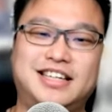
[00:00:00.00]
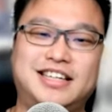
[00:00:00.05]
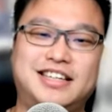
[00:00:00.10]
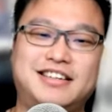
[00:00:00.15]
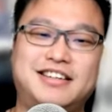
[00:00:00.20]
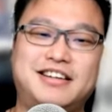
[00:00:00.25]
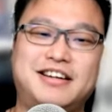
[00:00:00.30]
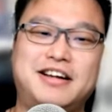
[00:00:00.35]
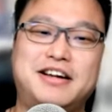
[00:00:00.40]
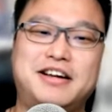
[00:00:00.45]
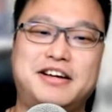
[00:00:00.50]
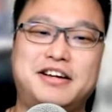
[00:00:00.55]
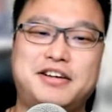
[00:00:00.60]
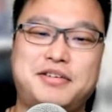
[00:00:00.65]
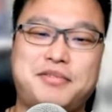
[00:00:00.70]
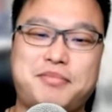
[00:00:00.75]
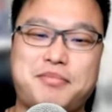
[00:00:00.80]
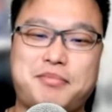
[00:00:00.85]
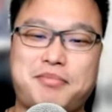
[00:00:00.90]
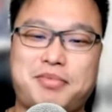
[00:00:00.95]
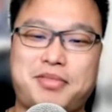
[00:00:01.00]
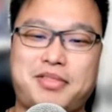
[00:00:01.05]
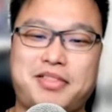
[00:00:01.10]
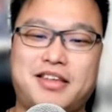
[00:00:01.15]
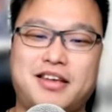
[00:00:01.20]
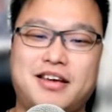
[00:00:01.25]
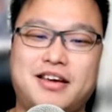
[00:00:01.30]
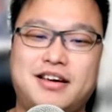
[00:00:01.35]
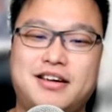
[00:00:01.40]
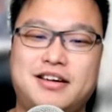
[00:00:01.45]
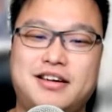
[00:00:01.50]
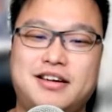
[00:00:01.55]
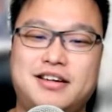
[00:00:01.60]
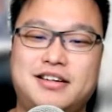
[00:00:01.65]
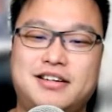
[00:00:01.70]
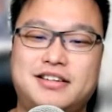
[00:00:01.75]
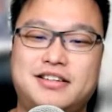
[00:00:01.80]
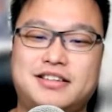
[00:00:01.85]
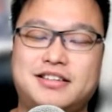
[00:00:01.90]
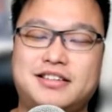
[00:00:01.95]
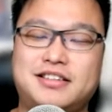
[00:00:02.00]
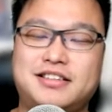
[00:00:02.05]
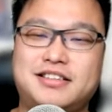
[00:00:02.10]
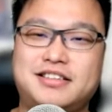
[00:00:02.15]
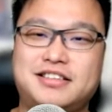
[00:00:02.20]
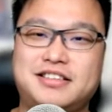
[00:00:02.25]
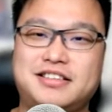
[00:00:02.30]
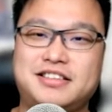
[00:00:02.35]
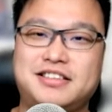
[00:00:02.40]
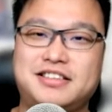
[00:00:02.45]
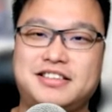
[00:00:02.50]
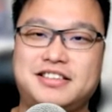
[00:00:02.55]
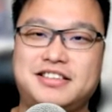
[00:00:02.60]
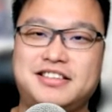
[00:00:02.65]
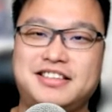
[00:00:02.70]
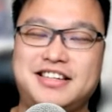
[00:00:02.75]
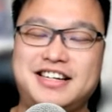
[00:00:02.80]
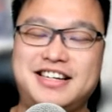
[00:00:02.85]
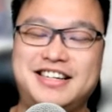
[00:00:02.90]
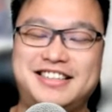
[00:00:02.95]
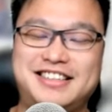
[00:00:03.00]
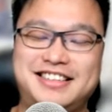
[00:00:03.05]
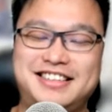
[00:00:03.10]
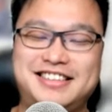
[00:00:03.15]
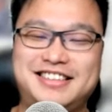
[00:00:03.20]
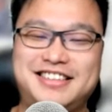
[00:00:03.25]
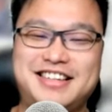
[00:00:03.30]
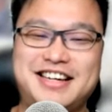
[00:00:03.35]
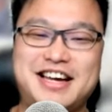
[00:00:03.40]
I've been waiting for so long. So yeah.